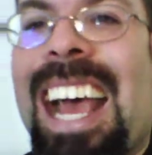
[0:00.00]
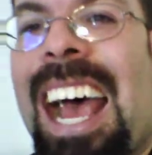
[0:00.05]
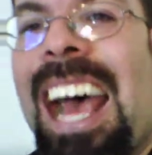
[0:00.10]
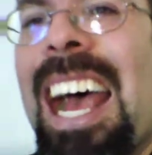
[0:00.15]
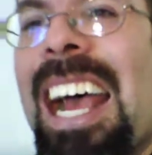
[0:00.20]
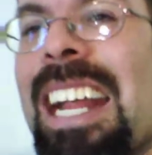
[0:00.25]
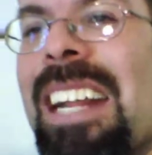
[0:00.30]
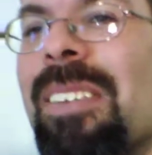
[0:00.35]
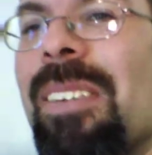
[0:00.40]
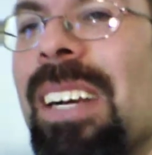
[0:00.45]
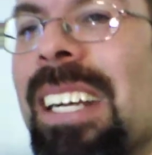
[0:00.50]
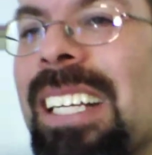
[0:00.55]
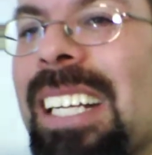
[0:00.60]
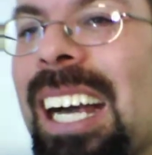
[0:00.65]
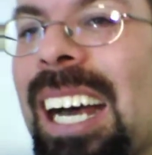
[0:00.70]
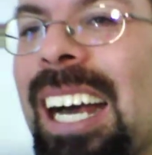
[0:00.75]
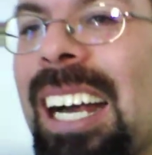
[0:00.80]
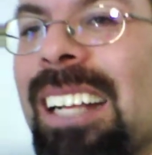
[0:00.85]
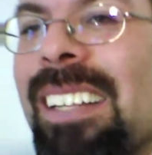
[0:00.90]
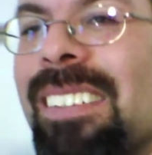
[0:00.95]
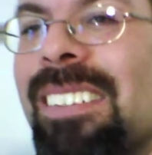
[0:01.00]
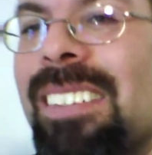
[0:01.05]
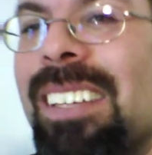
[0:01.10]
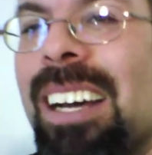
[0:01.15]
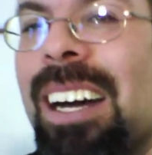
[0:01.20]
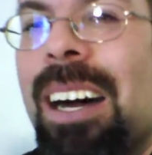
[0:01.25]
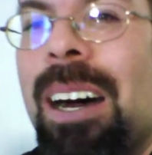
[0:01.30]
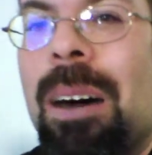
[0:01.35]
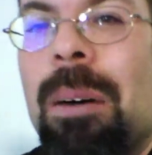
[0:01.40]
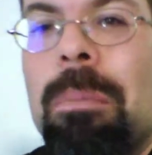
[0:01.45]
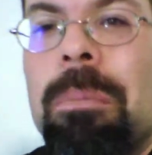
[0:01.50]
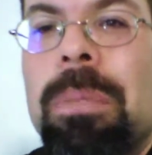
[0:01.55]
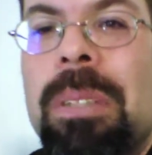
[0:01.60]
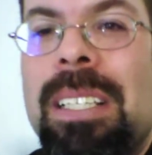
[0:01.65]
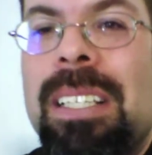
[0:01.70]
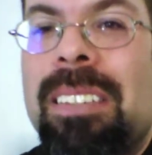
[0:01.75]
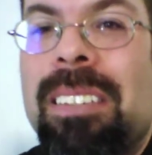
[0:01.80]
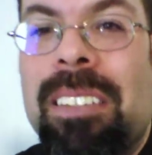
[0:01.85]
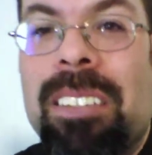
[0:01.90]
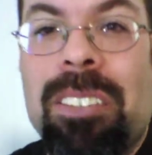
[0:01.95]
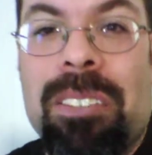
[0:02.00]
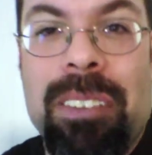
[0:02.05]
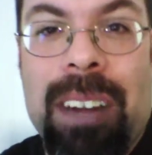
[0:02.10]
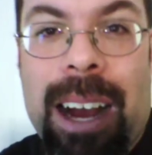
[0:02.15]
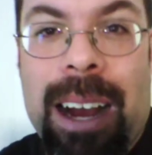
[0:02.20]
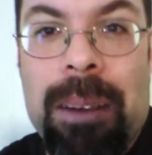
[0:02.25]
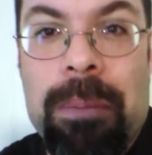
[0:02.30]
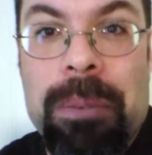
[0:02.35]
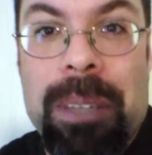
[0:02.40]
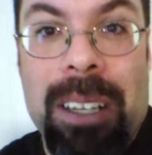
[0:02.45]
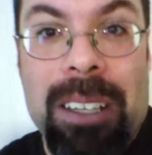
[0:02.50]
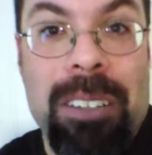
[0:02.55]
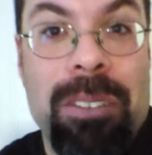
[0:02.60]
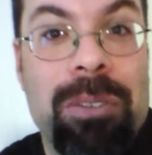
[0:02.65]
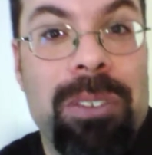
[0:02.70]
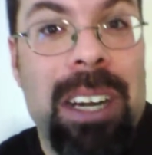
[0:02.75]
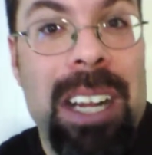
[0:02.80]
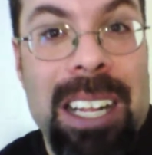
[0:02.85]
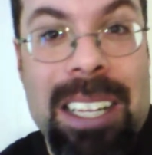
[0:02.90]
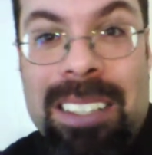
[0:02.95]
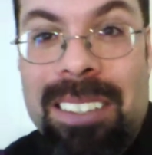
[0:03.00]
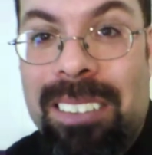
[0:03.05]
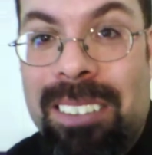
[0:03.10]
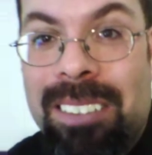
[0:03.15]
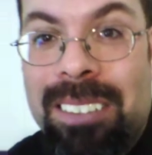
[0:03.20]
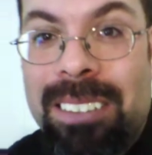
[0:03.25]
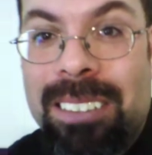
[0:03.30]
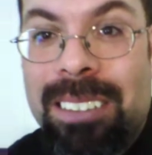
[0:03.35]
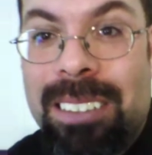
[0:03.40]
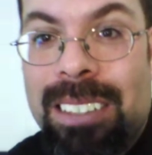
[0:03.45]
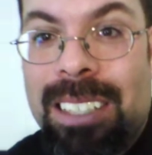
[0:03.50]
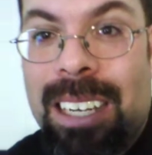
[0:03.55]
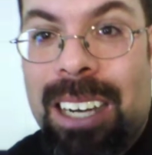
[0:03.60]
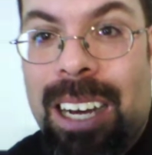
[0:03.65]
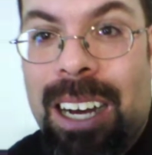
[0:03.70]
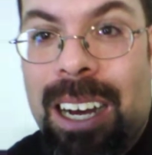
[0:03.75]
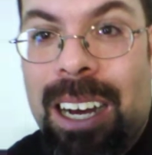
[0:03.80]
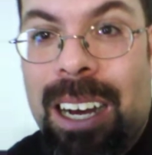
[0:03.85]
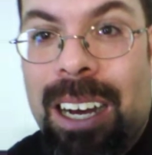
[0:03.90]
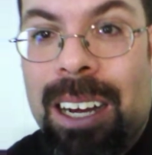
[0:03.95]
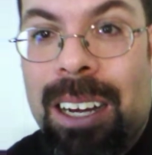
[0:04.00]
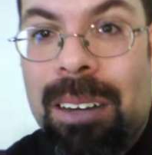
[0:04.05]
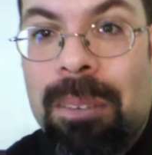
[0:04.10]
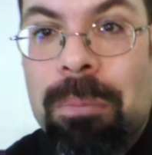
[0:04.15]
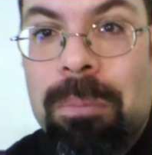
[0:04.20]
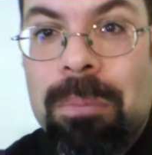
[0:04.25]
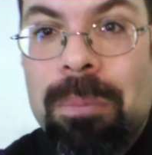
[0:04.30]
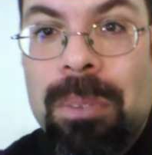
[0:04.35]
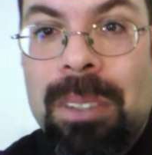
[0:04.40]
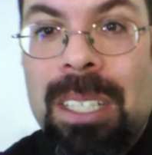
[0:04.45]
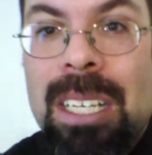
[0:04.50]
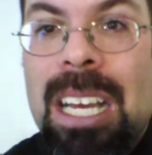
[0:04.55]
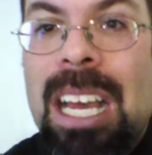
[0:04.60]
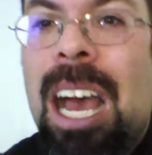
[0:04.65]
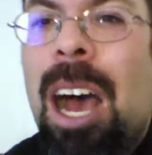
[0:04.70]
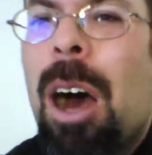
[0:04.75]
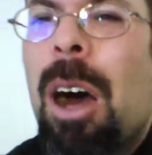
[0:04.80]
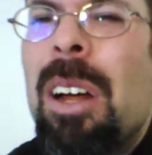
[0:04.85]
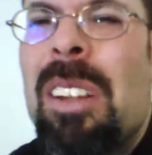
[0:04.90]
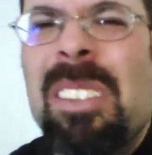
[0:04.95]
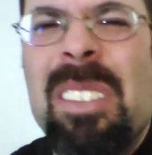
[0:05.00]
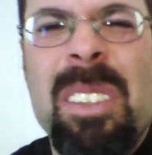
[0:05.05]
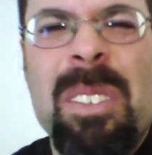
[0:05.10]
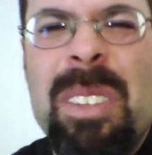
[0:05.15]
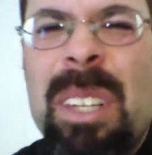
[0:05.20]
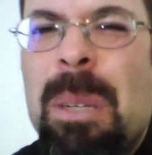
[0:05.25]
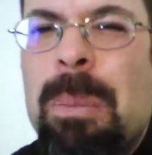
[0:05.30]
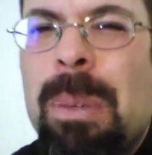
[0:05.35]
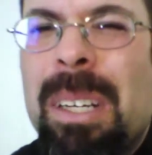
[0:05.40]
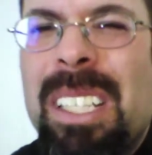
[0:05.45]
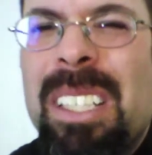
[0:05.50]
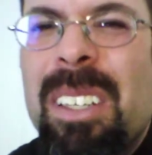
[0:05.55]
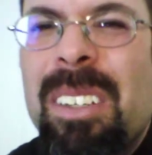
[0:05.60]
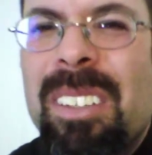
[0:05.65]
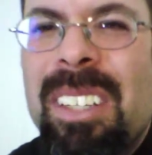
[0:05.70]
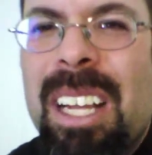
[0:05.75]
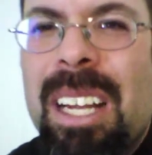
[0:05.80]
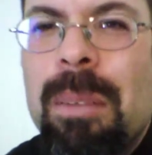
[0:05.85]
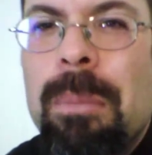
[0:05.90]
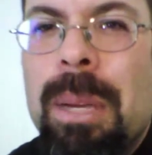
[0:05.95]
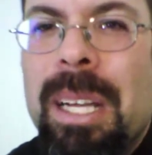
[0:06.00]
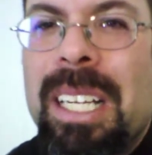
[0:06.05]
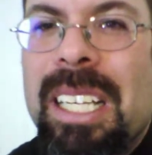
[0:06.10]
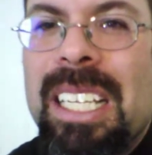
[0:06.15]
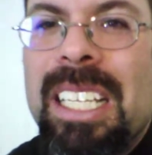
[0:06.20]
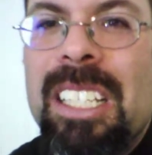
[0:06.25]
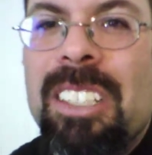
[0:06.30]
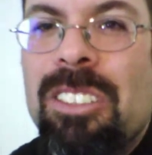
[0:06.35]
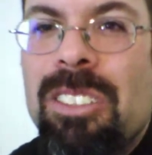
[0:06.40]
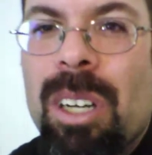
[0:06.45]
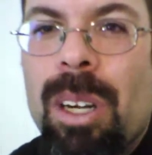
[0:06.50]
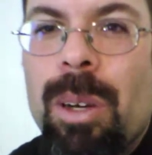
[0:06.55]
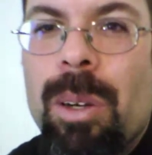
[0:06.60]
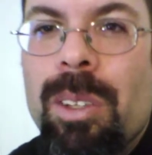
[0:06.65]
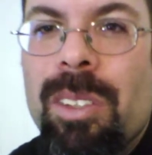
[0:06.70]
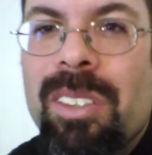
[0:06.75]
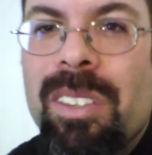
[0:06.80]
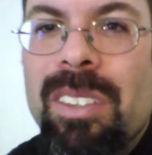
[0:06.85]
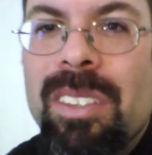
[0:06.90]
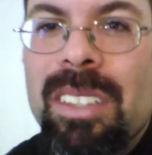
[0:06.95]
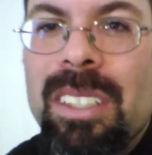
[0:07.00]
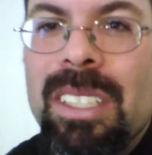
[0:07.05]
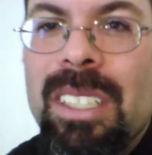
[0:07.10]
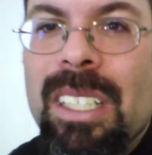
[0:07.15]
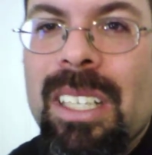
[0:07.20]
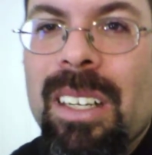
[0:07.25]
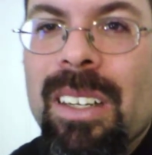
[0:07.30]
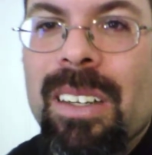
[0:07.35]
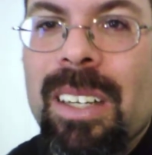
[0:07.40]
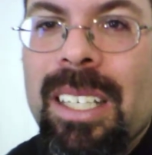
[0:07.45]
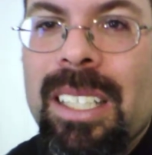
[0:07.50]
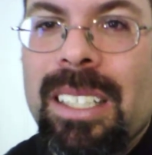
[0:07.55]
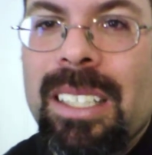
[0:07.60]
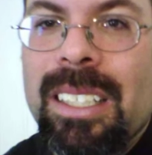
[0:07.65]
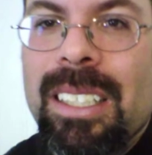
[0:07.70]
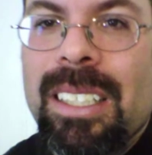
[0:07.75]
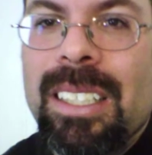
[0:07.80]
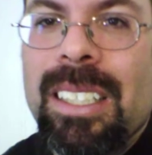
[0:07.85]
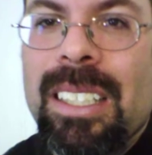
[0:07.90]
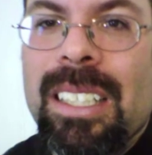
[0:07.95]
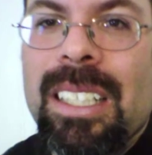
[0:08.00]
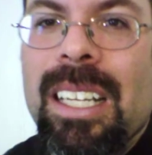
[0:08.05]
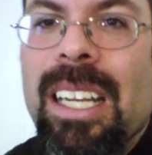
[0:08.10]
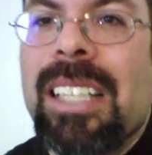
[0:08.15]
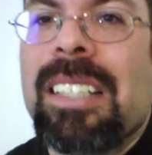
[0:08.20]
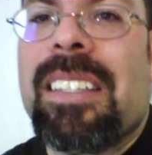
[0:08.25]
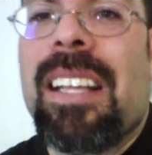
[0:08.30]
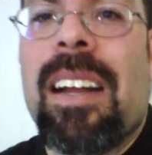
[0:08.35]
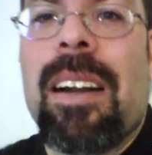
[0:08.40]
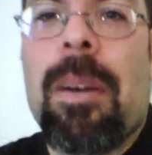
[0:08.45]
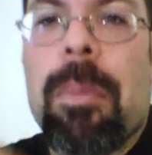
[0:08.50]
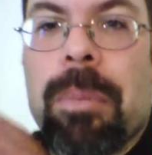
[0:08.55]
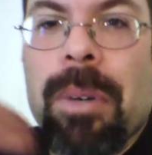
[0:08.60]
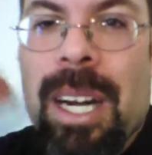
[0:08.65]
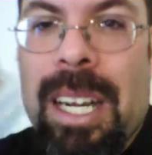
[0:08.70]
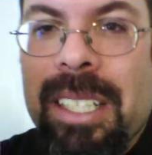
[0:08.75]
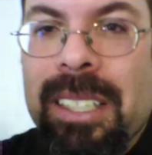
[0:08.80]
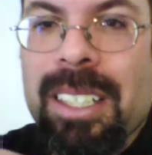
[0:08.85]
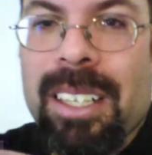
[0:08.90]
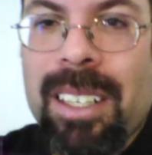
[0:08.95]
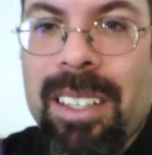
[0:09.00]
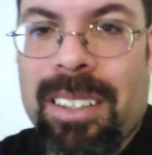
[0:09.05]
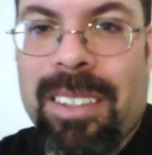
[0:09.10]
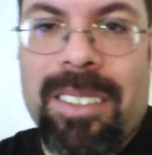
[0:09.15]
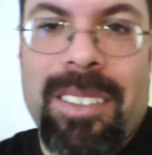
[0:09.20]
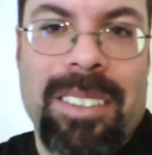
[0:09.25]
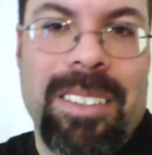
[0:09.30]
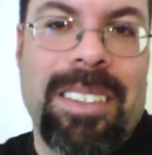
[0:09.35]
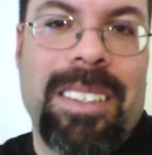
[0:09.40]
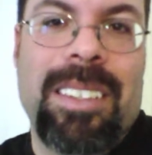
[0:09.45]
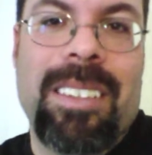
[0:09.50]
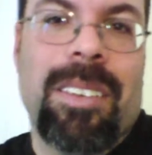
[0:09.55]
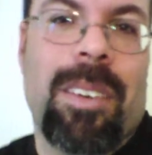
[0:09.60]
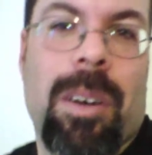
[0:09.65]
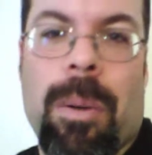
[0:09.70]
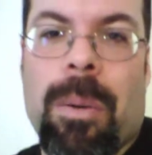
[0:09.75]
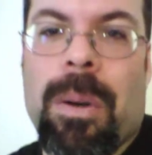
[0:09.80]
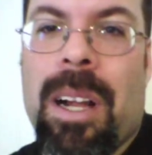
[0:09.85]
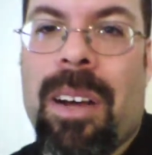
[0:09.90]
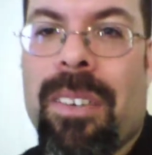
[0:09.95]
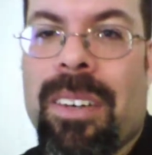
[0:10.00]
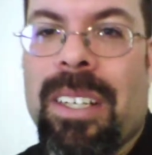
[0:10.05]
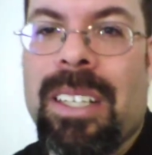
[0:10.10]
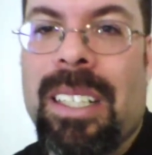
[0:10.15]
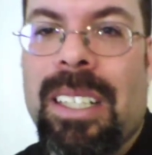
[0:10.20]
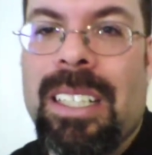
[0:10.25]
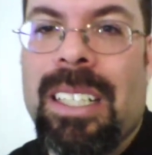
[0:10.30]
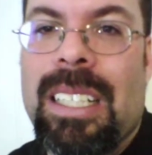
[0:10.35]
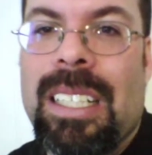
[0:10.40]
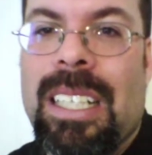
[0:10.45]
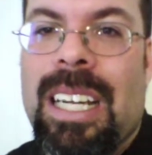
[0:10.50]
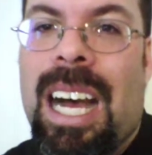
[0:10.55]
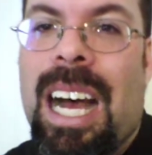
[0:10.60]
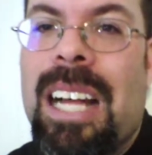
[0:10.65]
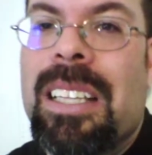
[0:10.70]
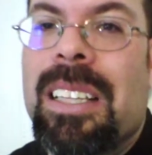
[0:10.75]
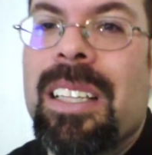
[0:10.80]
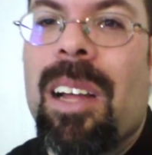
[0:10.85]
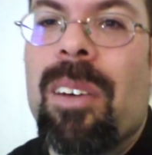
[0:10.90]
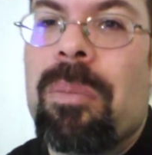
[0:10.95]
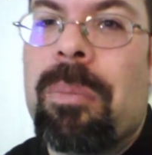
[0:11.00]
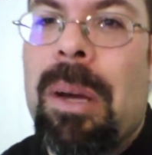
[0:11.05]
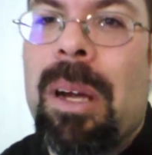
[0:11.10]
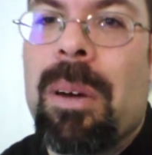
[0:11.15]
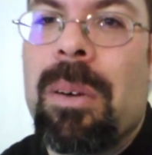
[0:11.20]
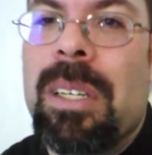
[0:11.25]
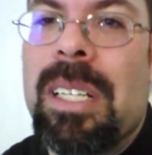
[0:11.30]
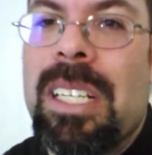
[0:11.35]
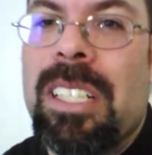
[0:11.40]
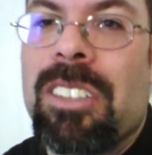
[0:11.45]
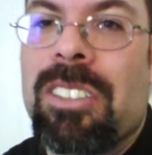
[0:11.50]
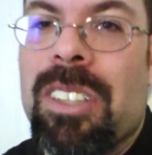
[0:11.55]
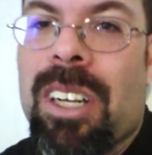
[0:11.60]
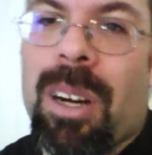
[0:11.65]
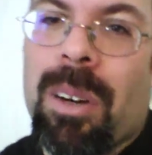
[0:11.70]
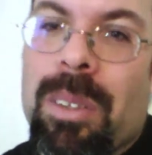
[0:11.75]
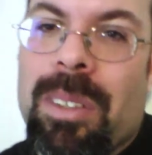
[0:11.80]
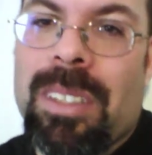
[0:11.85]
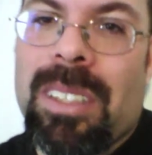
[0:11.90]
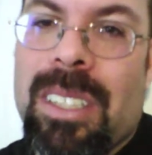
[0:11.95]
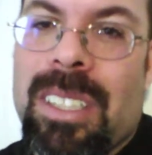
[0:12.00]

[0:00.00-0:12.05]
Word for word: Anyway, guys, uh, please subscribe. Tell your friends. Um, also, if anybody knows how to make intros, you know, like like Tara Bright does or whatever, I'd love my own intro.